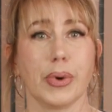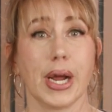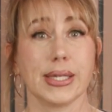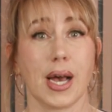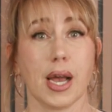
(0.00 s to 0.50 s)

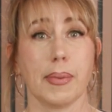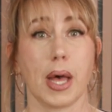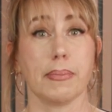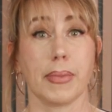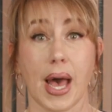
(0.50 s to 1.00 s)
where I talk
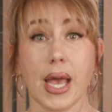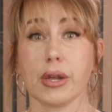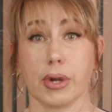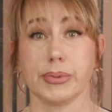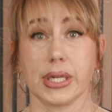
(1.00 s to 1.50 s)
about my
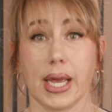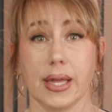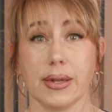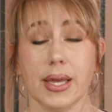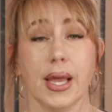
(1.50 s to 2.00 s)
kryptonite